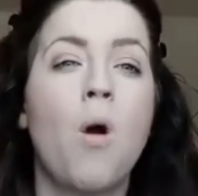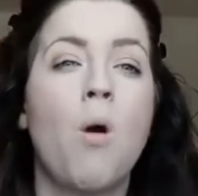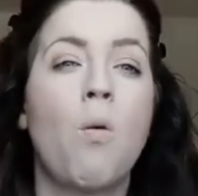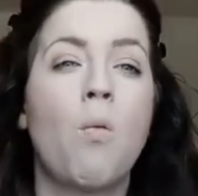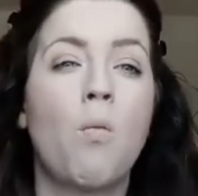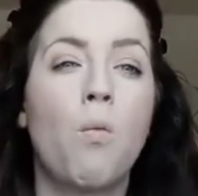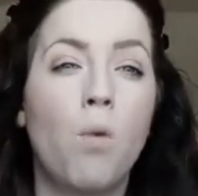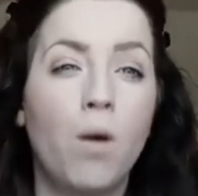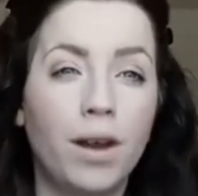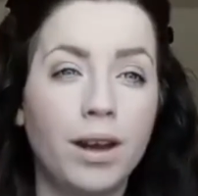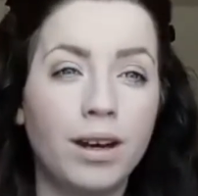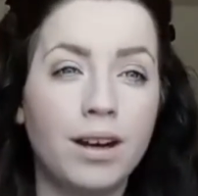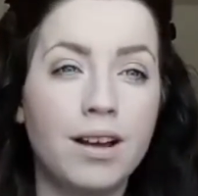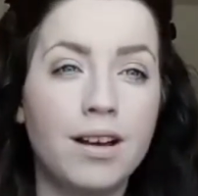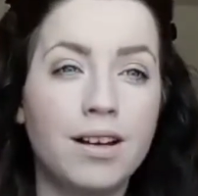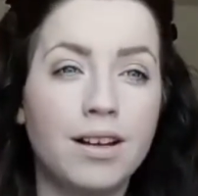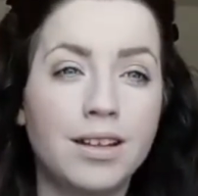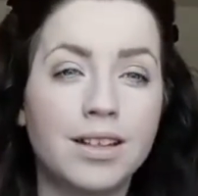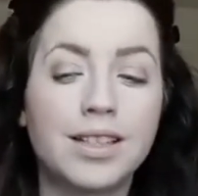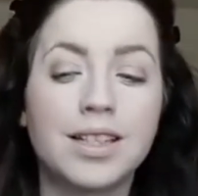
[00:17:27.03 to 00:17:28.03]
Why
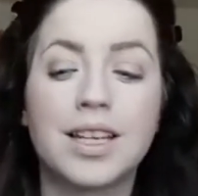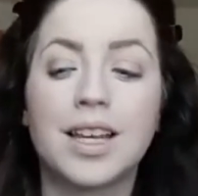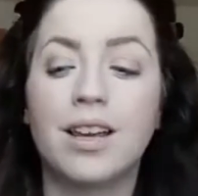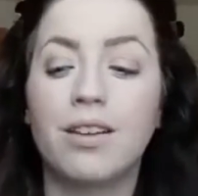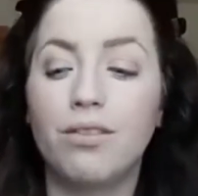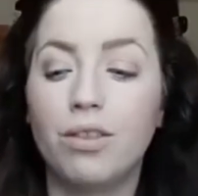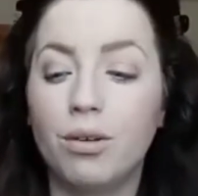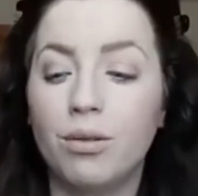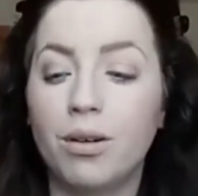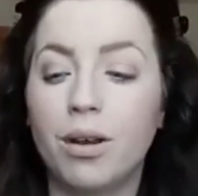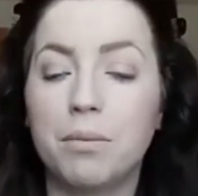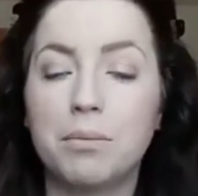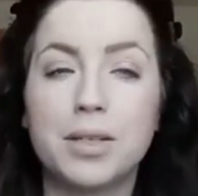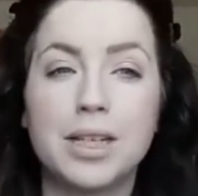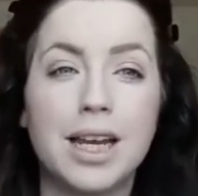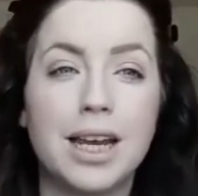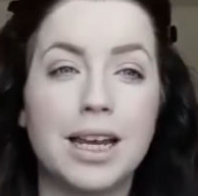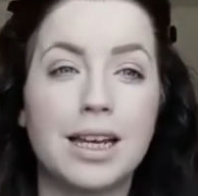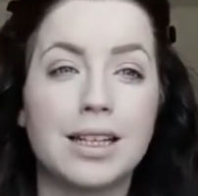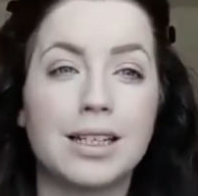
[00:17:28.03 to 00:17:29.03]
not give you an
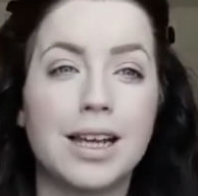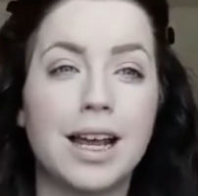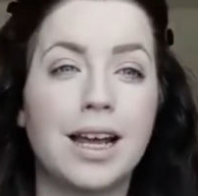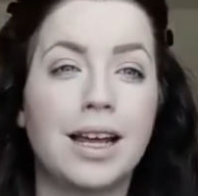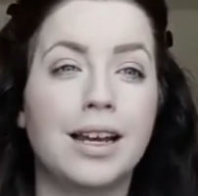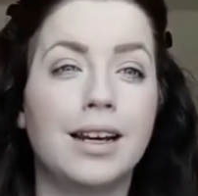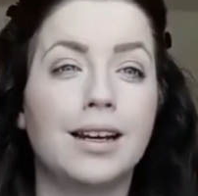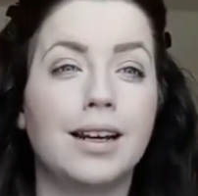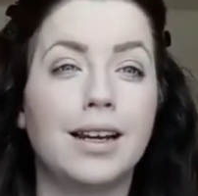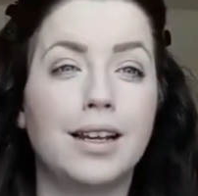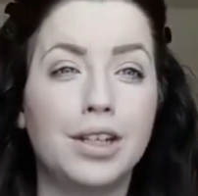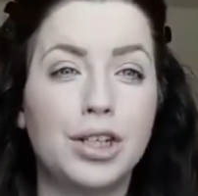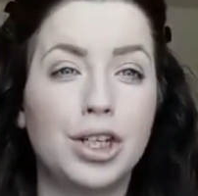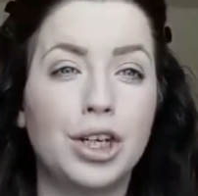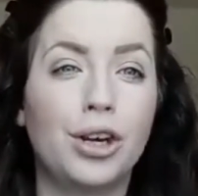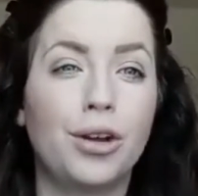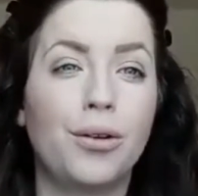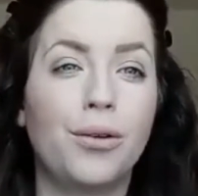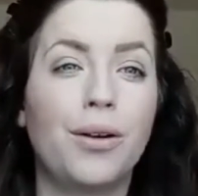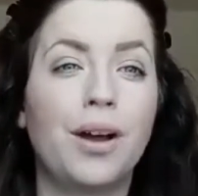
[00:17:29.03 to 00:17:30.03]
update and let you
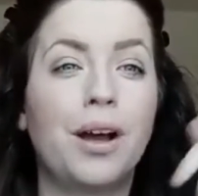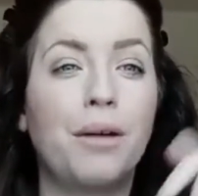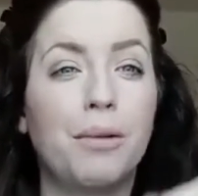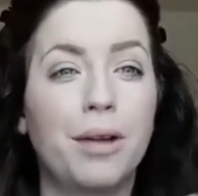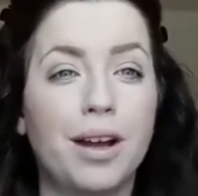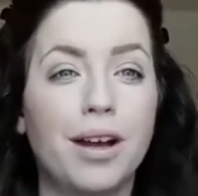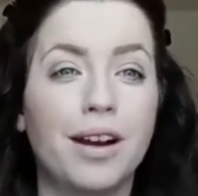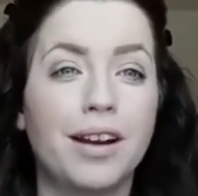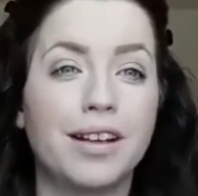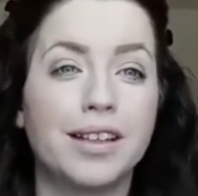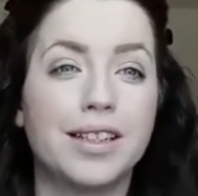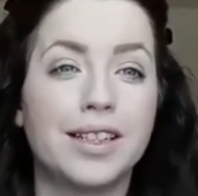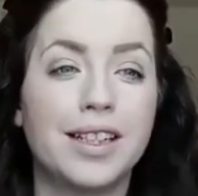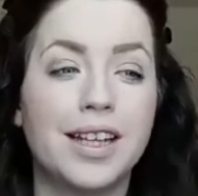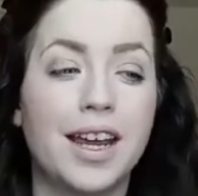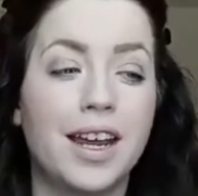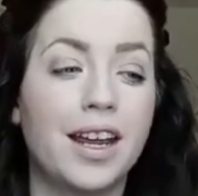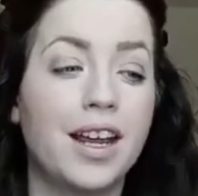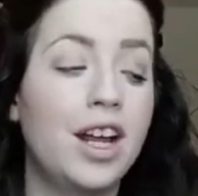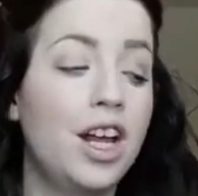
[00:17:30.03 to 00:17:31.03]
know how we got on
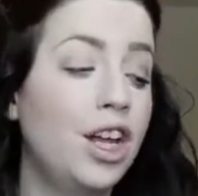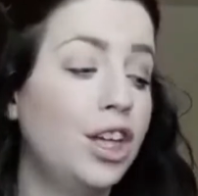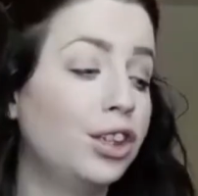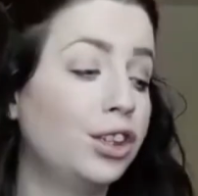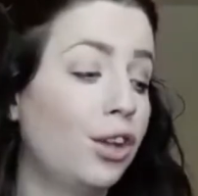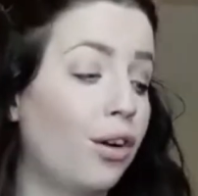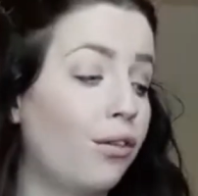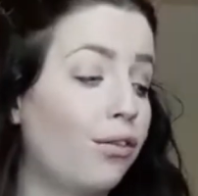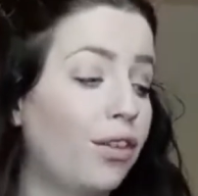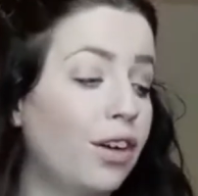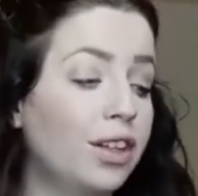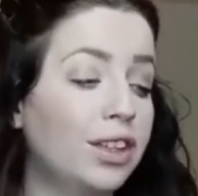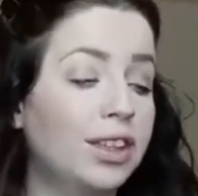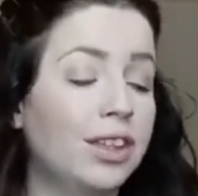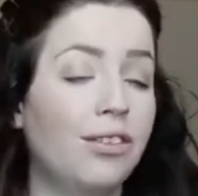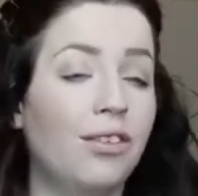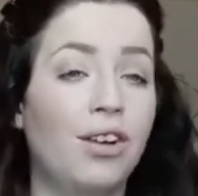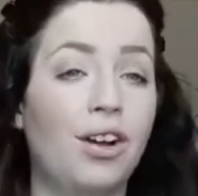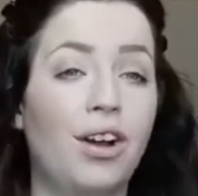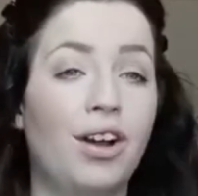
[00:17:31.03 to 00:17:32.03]
today? So
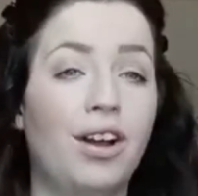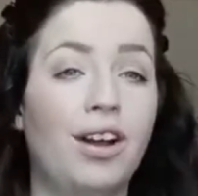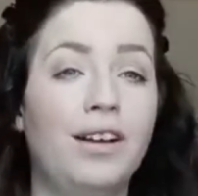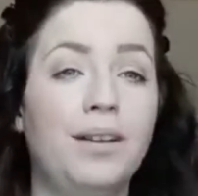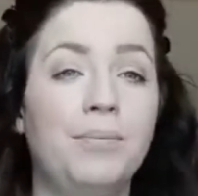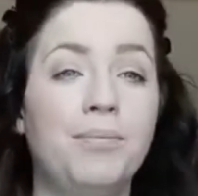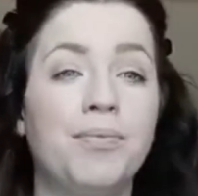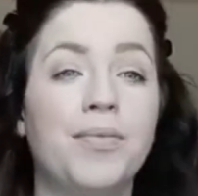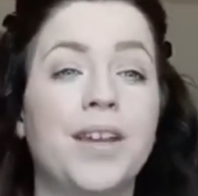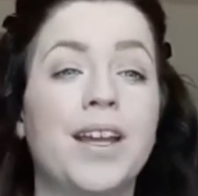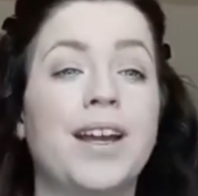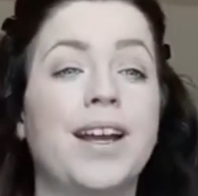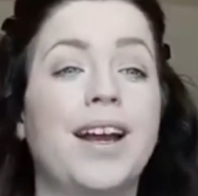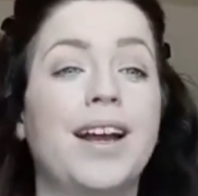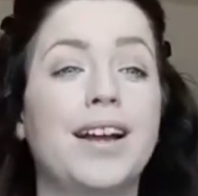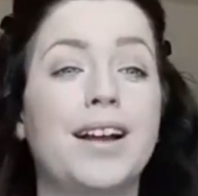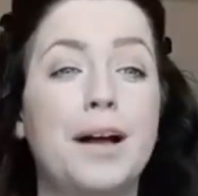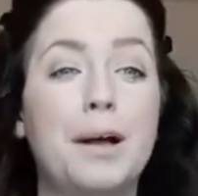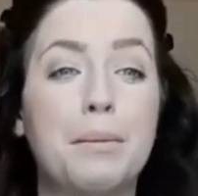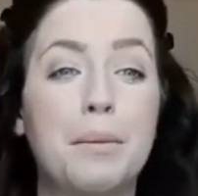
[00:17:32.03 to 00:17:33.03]
first of all,
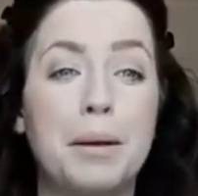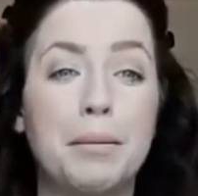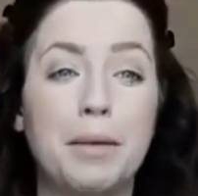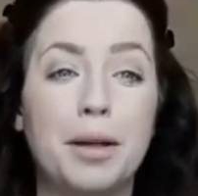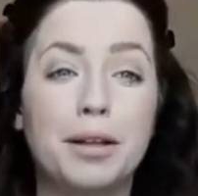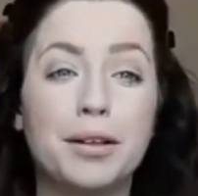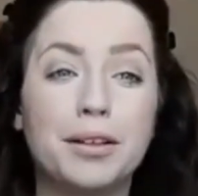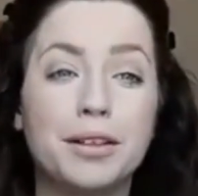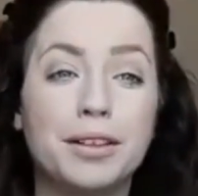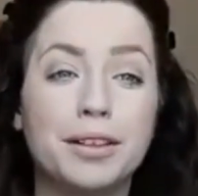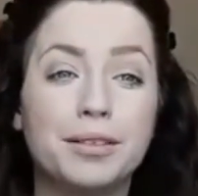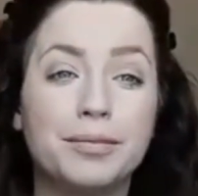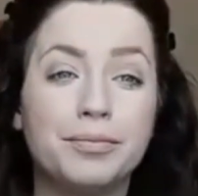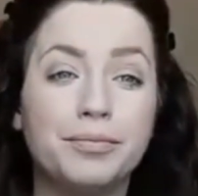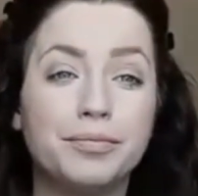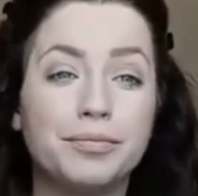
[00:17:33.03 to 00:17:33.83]
I got my milk